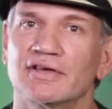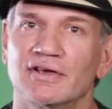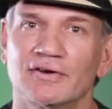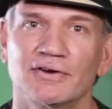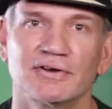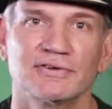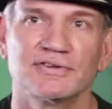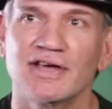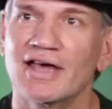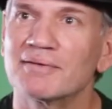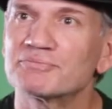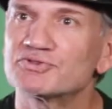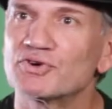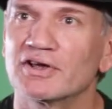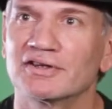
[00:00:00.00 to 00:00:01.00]
carried
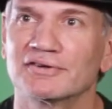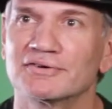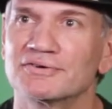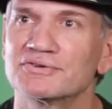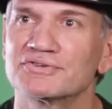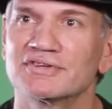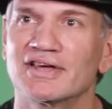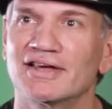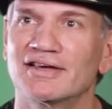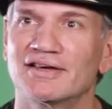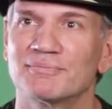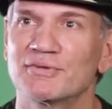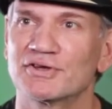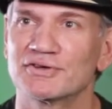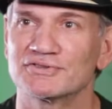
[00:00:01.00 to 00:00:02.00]
tap trailers
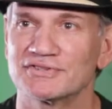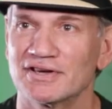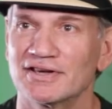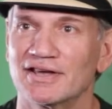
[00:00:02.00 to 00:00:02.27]
because I